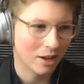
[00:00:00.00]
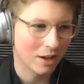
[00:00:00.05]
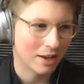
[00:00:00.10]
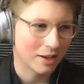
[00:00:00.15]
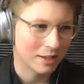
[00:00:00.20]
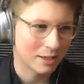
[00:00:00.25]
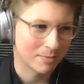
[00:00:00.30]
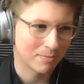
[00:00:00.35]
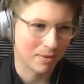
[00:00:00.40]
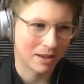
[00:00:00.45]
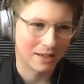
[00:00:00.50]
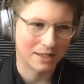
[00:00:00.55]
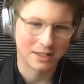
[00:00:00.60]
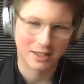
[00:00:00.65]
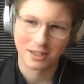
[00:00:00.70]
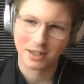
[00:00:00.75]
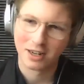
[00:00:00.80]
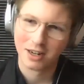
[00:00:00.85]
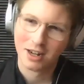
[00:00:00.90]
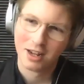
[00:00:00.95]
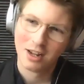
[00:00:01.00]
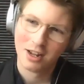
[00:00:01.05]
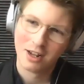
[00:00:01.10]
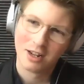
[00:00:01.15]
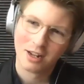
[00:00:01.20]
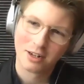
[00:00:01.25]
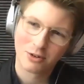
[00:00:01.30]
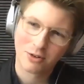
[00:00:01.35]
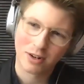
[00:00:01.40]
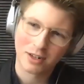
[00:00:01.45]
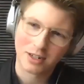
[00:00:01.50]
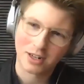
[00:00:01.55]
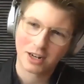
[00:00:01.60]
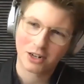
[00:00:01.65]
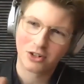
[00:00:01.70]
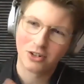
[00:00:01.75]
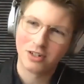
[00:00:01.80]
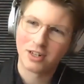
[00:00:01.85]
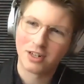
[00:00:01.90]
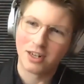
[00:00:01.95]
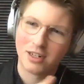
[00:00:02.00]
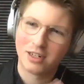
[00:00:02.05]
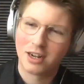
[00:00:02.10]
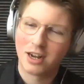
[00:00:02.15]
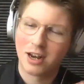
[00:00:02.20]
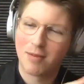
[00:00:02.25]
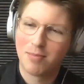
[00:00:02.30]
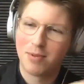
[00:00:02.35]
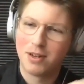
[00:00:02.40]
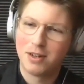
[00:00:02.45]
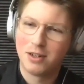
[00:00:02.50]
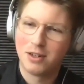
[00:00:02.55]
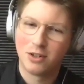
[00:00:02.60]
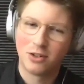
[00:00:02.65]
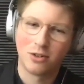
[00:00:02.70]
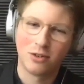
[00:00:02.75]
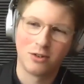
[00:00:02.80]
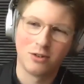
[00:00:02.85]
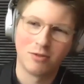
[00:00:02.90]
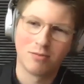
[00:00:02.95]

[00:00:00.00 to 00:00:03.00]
Splits transaction data up into